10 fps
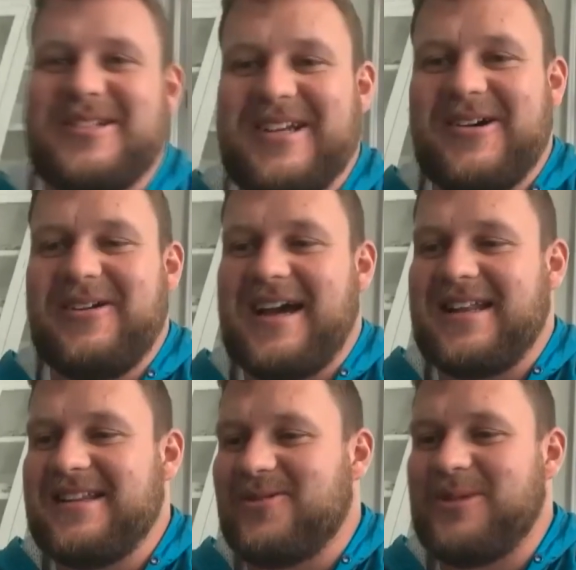You know, we got
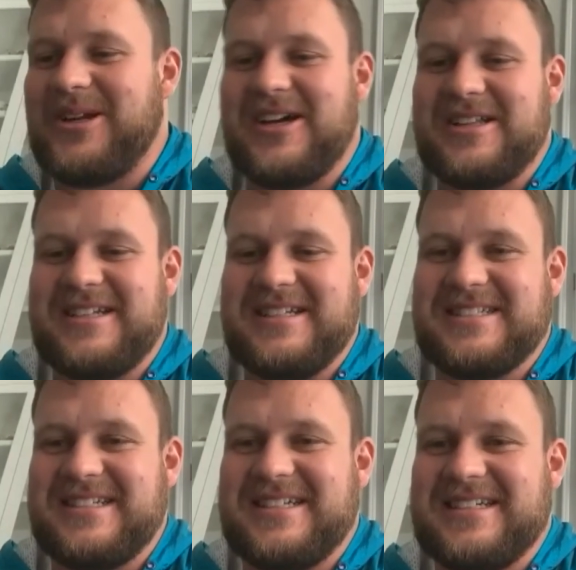a little bit of
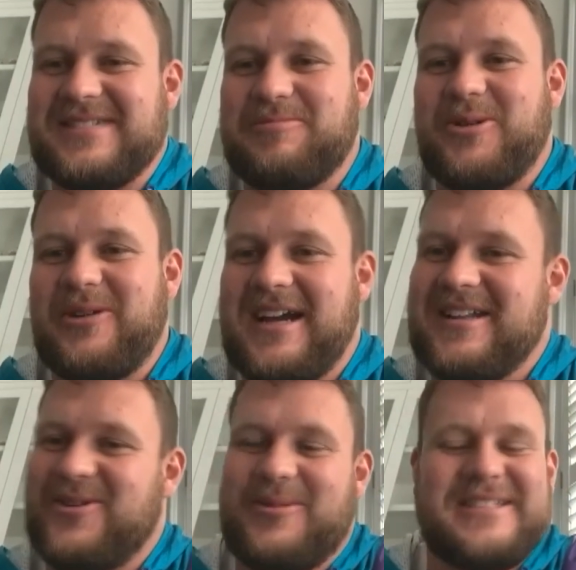ugliness in us, but we got a
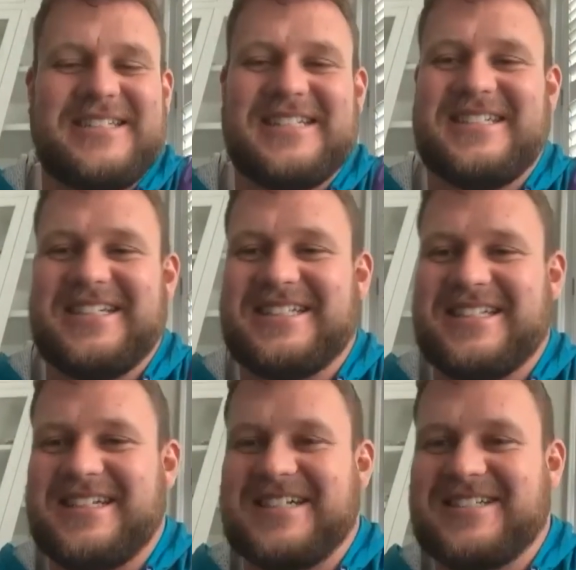little bit of sexiness
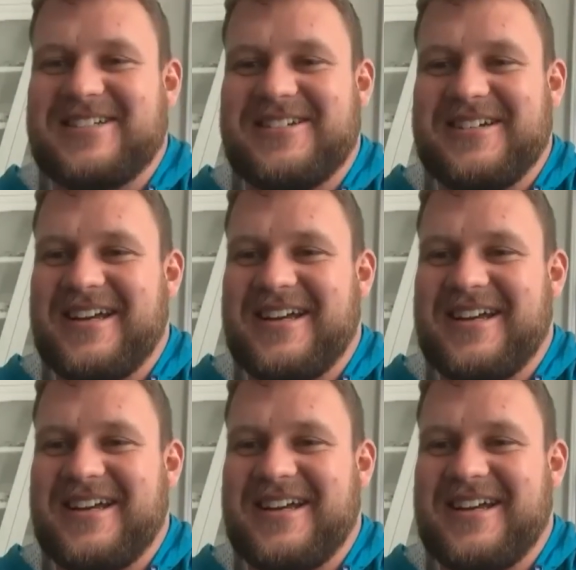in us too, you